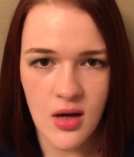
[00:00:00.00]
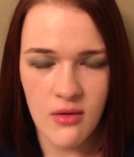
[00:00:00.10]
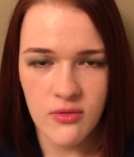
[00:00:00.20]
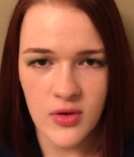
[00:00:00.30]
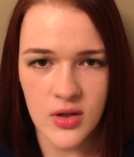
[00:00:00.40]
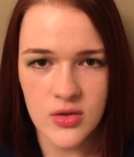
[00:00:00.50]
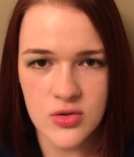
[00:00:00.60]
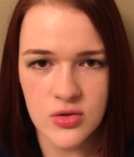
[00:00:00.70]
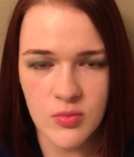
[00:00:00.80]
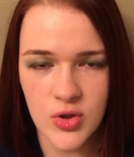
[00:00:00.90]
I feel like you
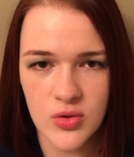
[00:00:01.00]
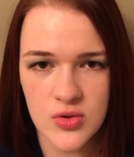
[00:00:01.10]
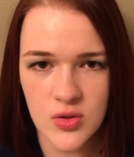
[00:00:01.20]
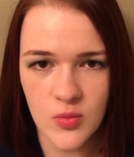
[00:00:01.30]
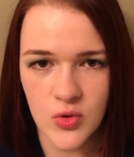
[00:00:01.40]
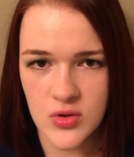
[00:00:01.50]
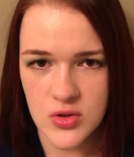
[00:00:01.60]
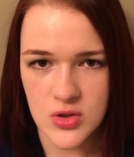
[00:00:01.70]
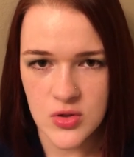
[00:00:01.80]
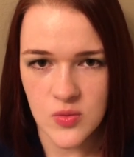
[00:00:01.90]
should be using more than
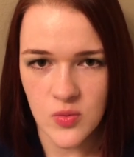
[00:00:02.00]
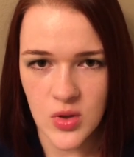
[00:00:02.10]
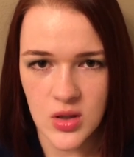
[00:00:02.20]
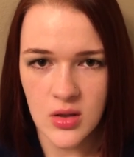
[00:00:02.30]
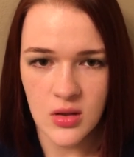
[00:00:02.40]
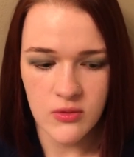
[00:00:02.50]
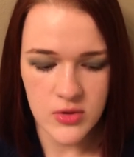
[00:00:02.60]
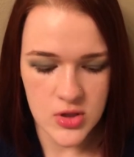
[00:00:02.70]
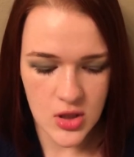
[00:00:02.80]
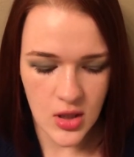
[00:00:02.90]
just one of
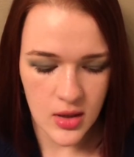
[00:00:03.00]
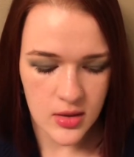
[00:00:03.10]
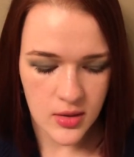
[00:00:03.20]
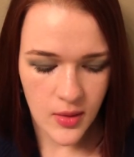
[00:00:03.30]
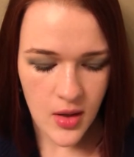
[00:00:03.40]
each kind.